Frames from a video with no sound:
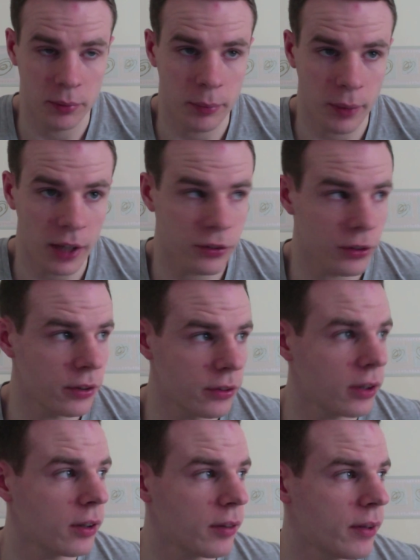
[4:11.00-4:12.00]
as a
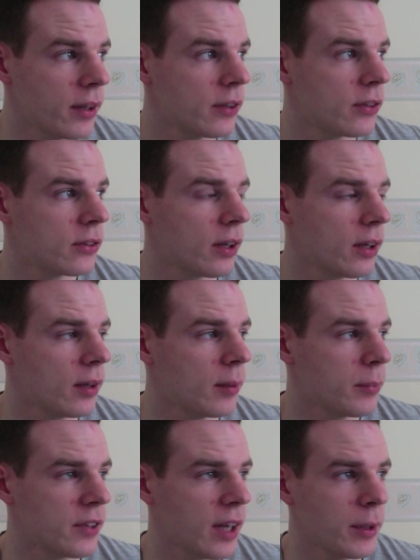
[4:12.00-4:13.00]
result of this
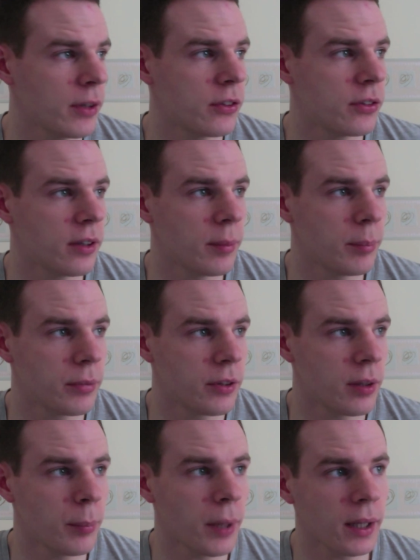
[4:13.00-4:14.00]
damage to the
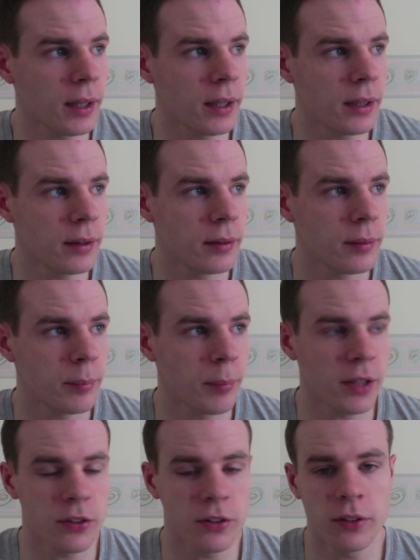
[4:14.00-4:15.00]
myelin,
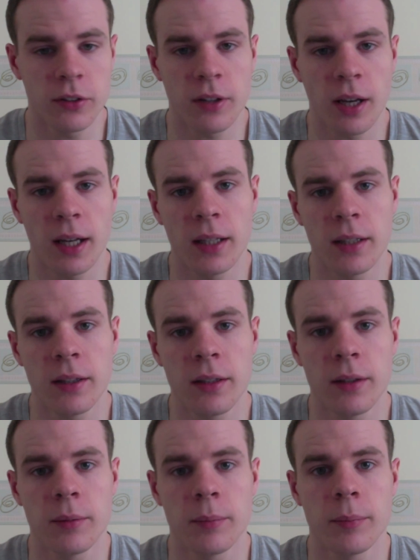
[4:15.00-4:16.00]
messages
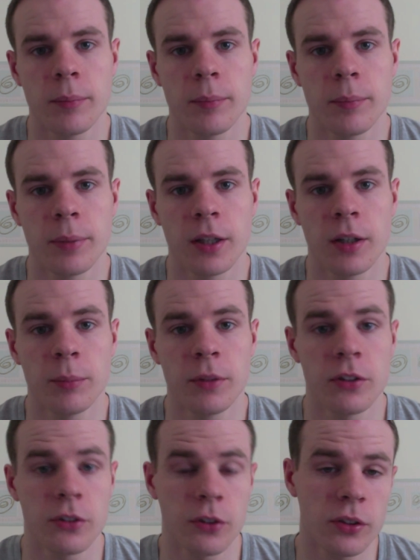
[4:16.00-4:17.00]
can become
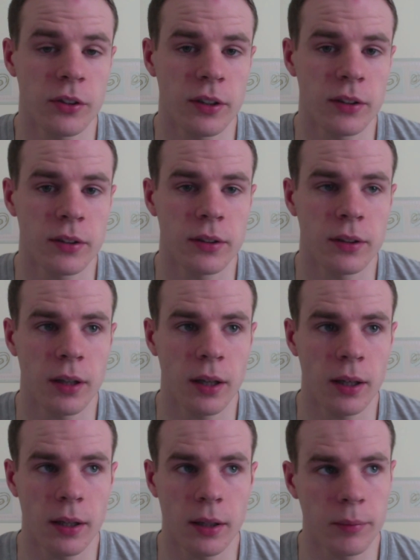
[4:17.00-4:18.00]
distorted,
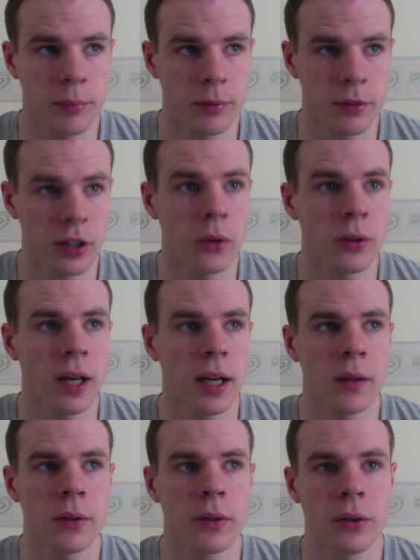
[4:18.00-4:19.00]
slow
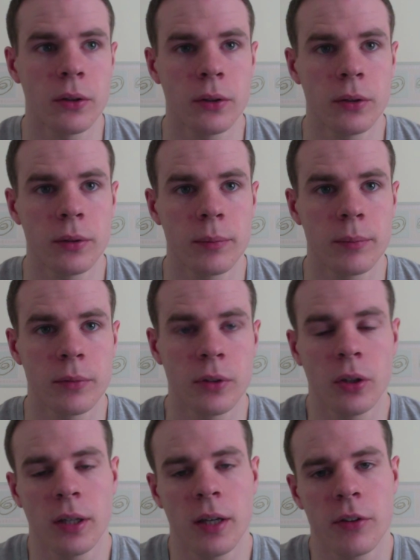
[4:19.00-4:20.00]
down, or
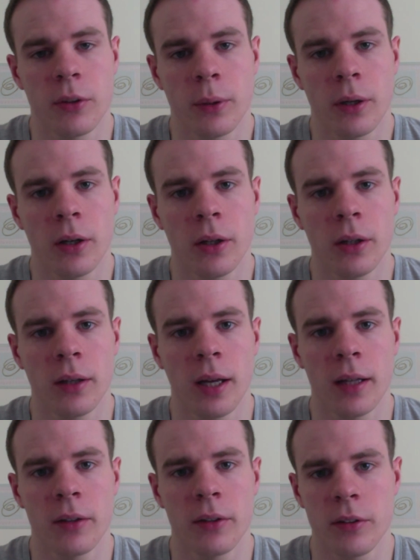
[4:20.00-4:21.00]
not get through at all.
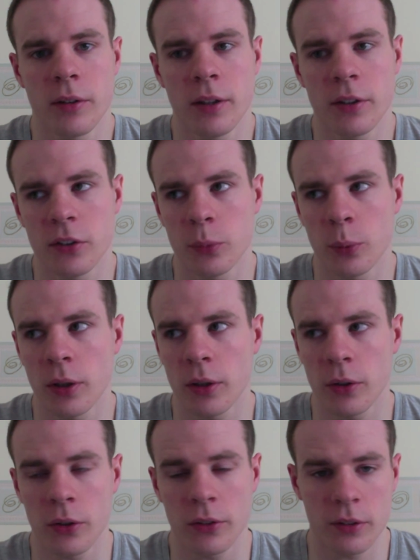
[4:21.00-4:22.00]
And this is what
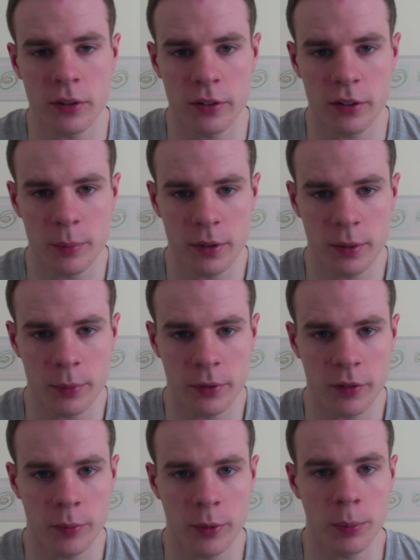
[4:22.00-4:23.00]
causes the symptoms
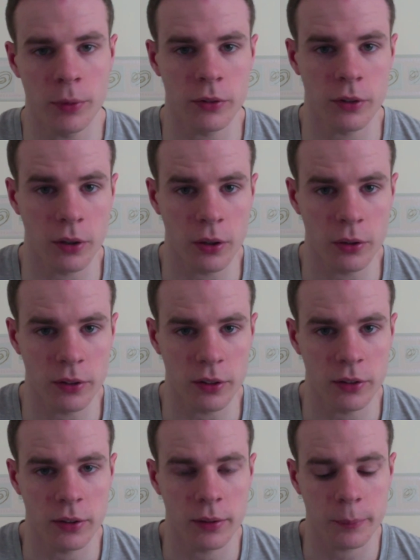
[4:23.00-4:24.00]
of multiple
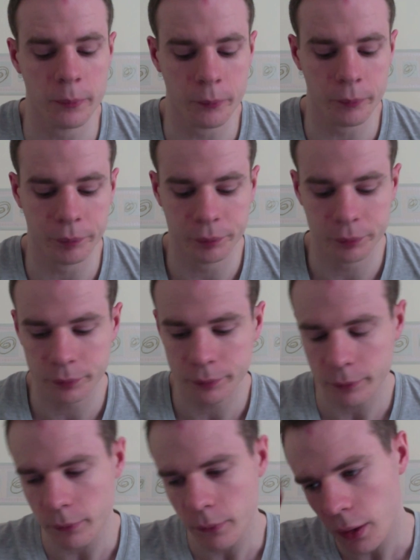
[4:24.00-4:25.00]
sclerosis.
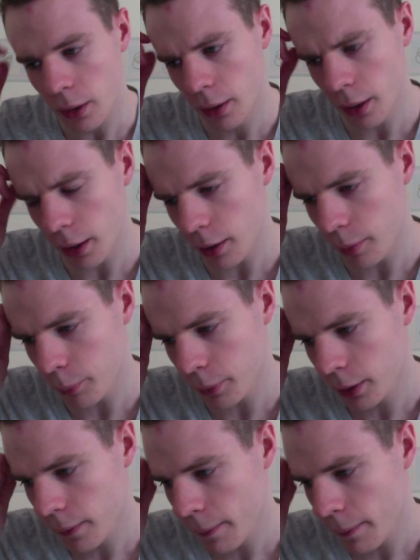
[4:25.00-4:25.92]
After